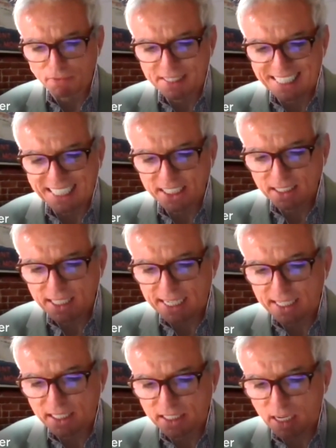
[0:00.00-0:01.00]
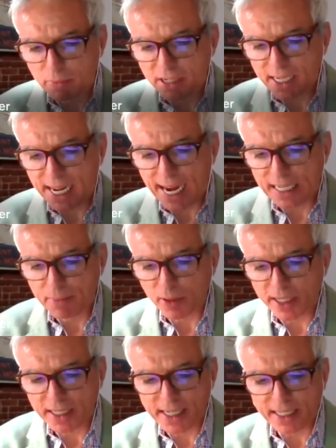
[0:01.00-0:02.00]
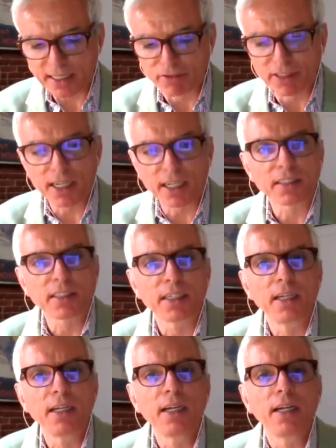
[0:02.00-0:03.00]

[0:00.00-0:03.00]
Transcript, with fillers: physician in interpreting antibody test results,